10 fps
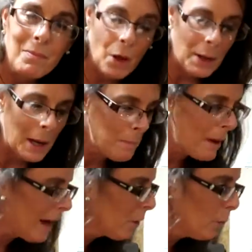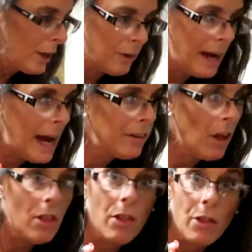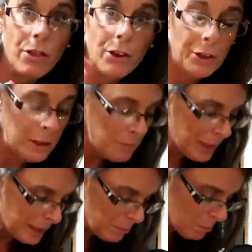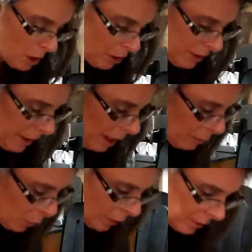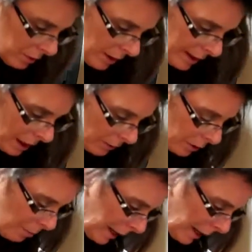Okay, I'm back. We are at the 30 minute mark. I'm going to take out the